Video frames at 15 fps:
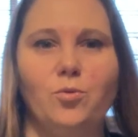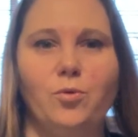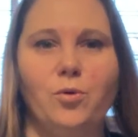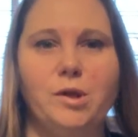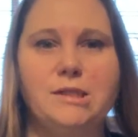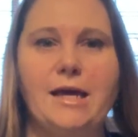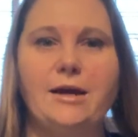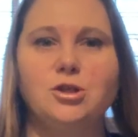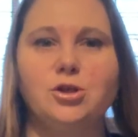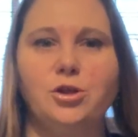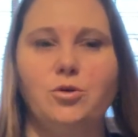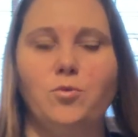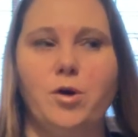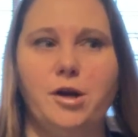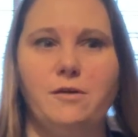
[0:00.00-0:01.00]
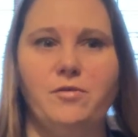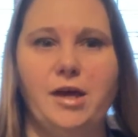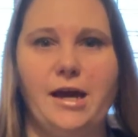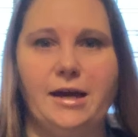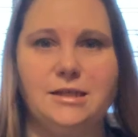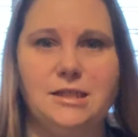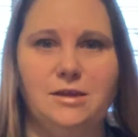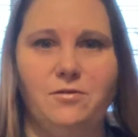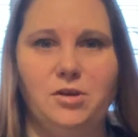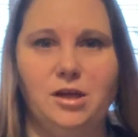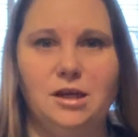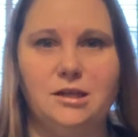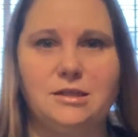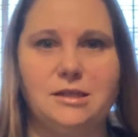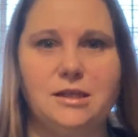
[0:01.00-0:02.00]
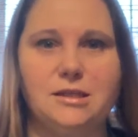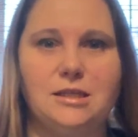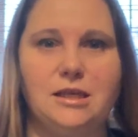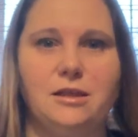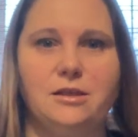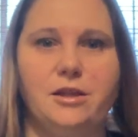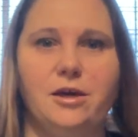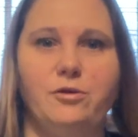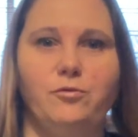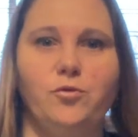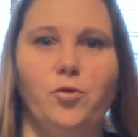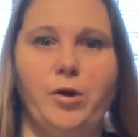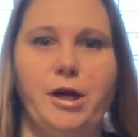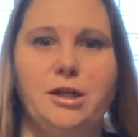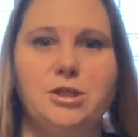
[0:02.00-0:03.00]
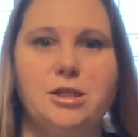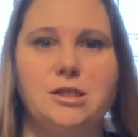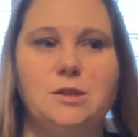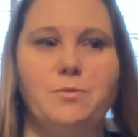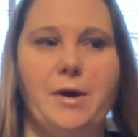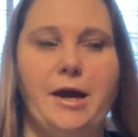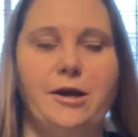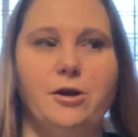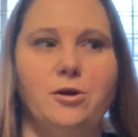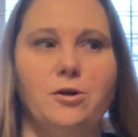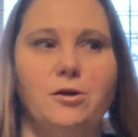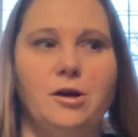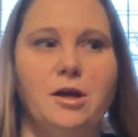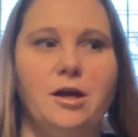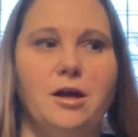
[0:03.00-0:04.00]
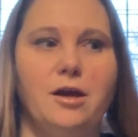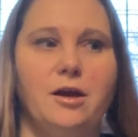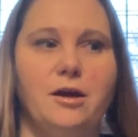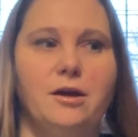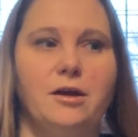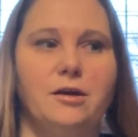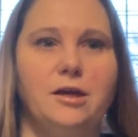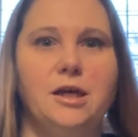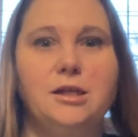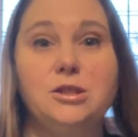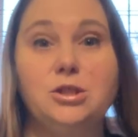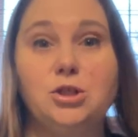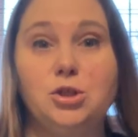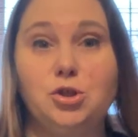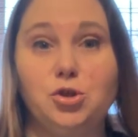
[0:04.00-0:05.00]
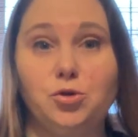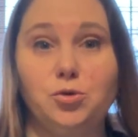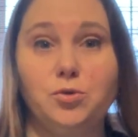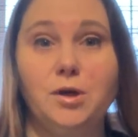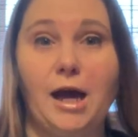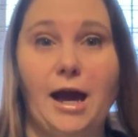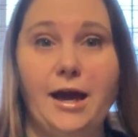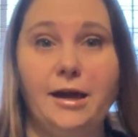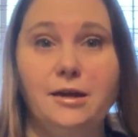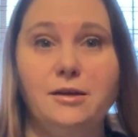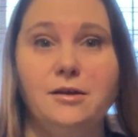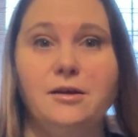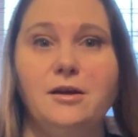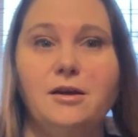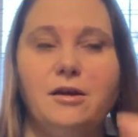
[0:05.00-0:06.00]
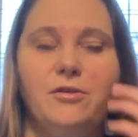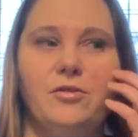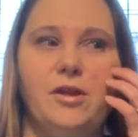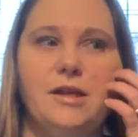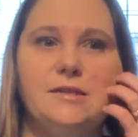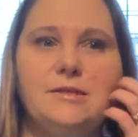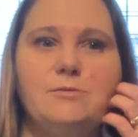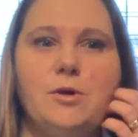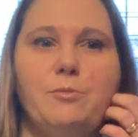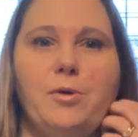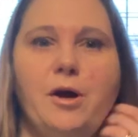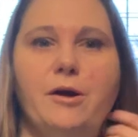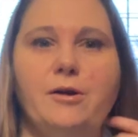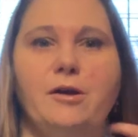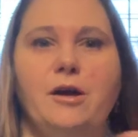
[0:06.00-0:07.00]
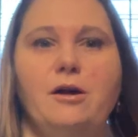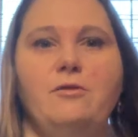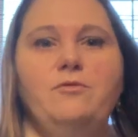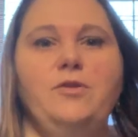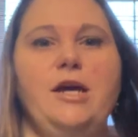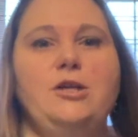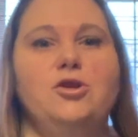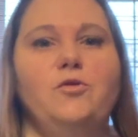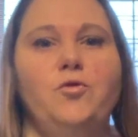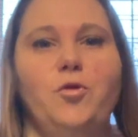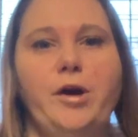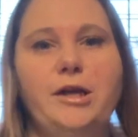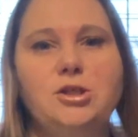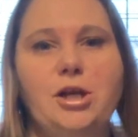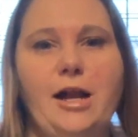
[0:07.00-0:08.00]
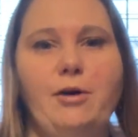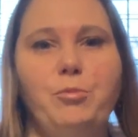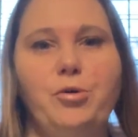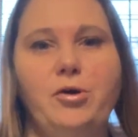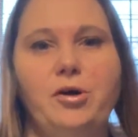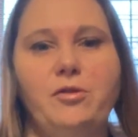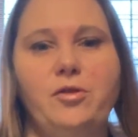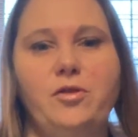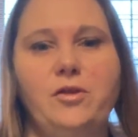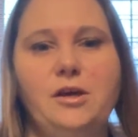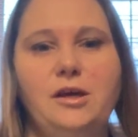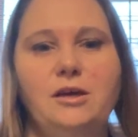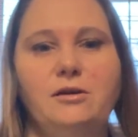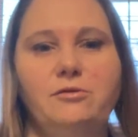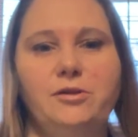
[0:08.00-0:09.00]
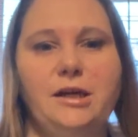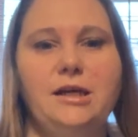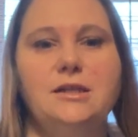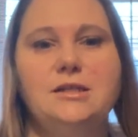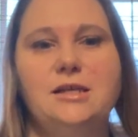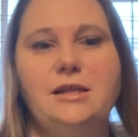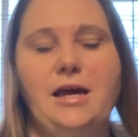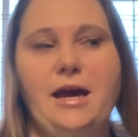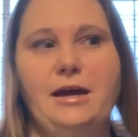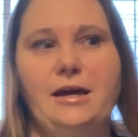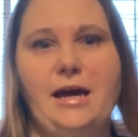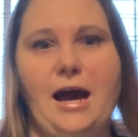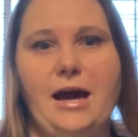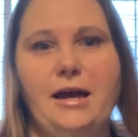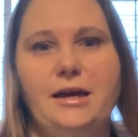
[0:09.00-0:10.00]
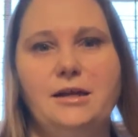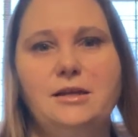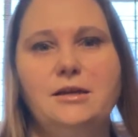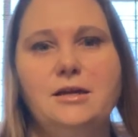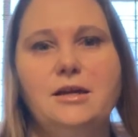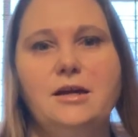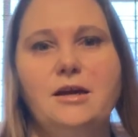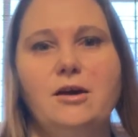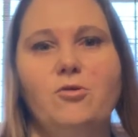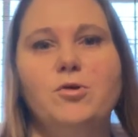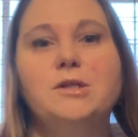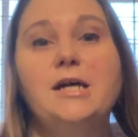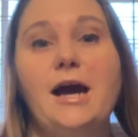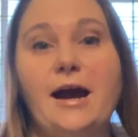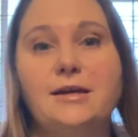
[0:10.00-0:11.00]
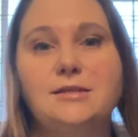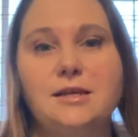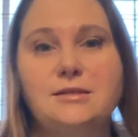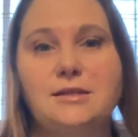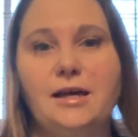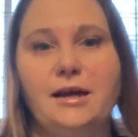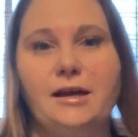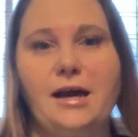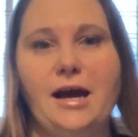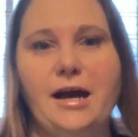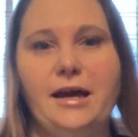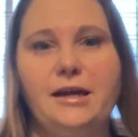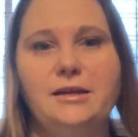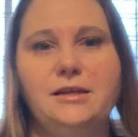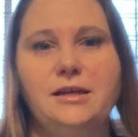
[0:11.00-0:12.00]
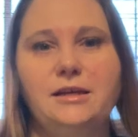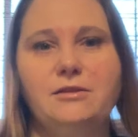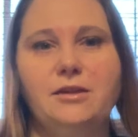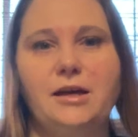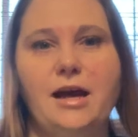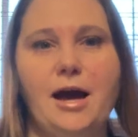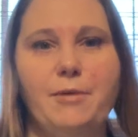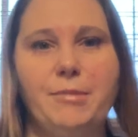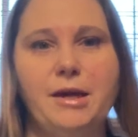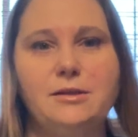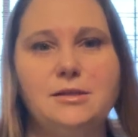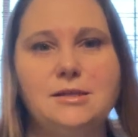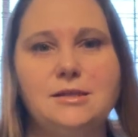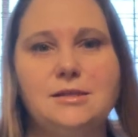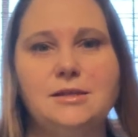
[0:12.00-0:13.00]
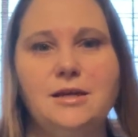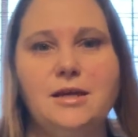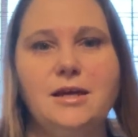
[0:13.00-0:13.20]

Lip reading: it's actually one of the activities that's in the 4-H Inspire Kids to Do guide that's part of National 4-H, and I'll put the link to that guide or to access that guide in the comments.